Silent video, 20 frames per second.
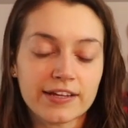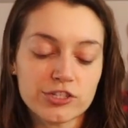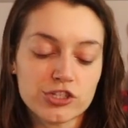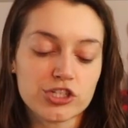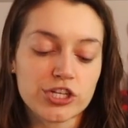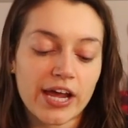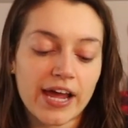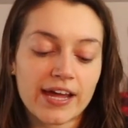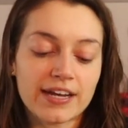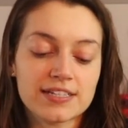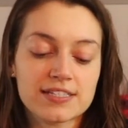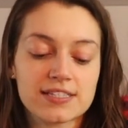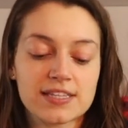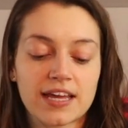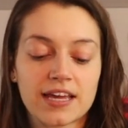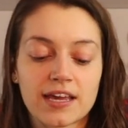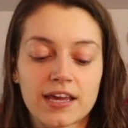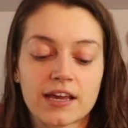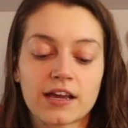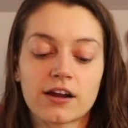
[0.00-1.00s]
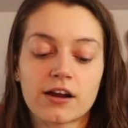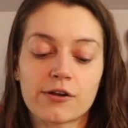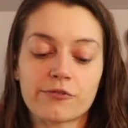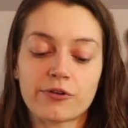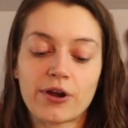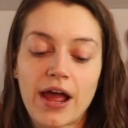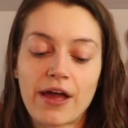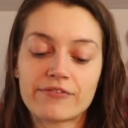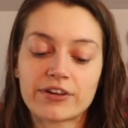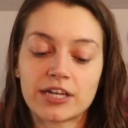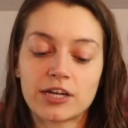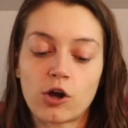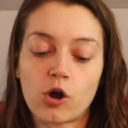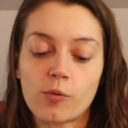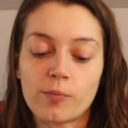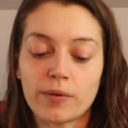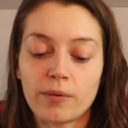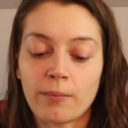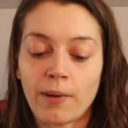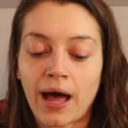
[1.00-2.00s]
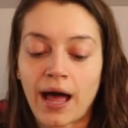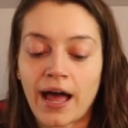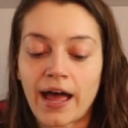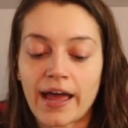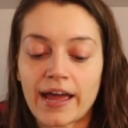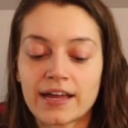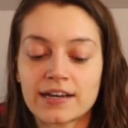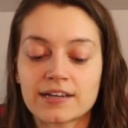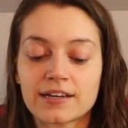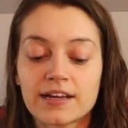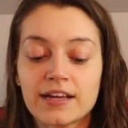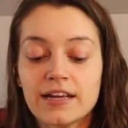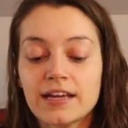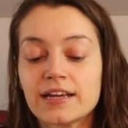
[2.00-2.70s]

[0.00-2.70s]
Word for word: and Jed is thanking her for having an open mind.